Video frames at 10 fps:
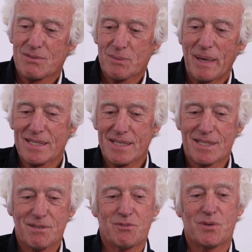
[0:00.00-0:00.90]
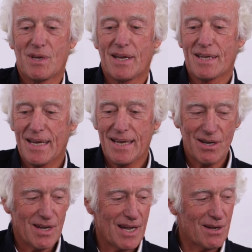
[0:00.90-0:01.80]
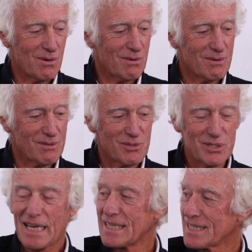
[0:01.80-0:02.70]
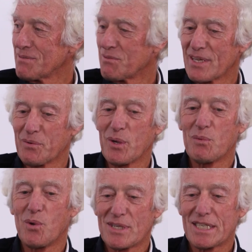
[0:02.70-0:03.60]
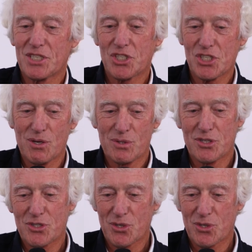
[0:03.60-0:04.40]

spaces, if you like, how, how creatively we wanted to show the